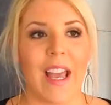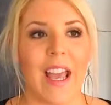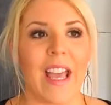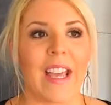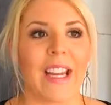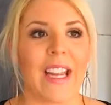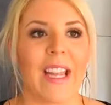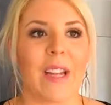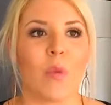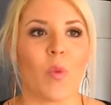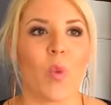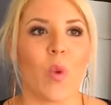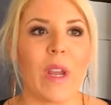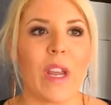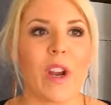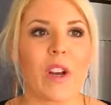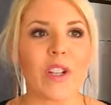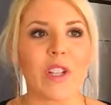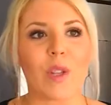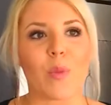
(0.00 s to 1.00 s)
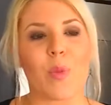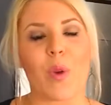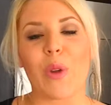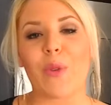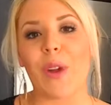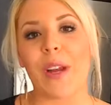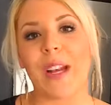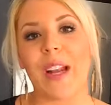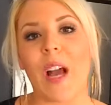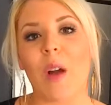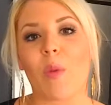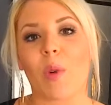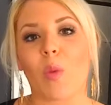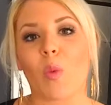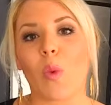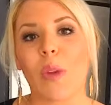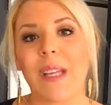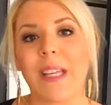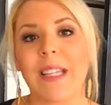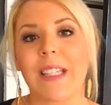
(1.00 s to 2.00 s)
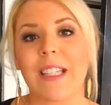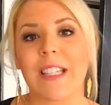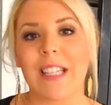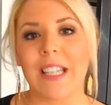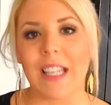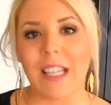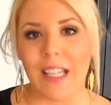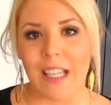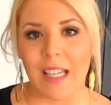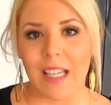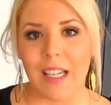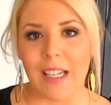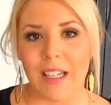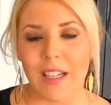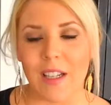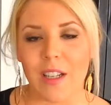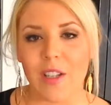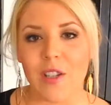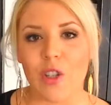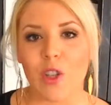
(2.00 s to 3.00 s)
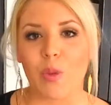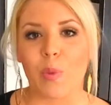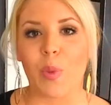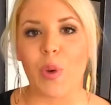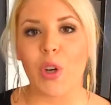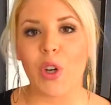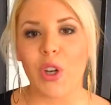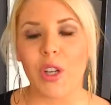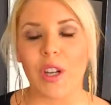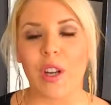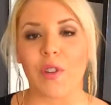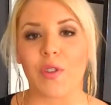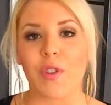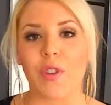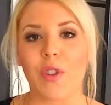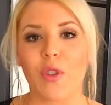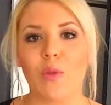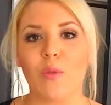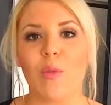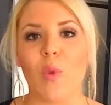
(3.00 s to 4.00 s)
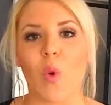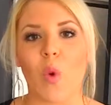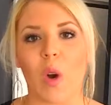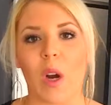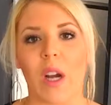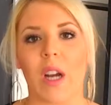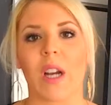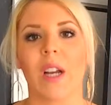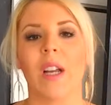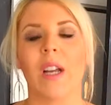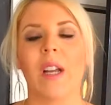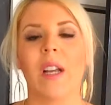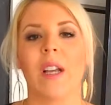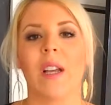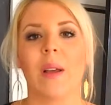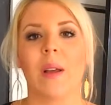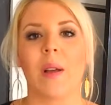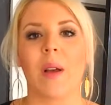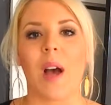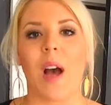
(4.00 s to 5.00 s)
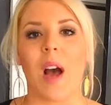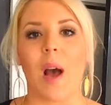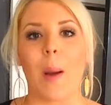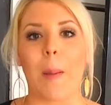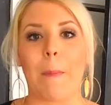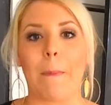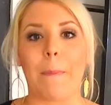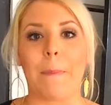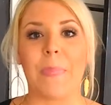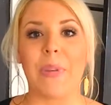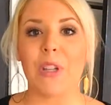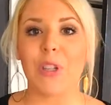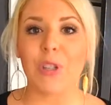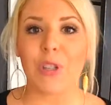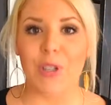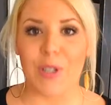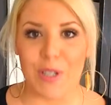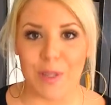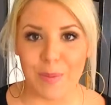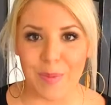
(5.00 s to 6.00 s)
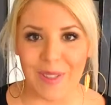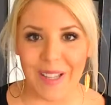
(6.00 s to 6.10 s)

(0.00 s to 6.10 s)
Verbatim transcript: And, and we are to the point right now where we need to put a few more uh, builders in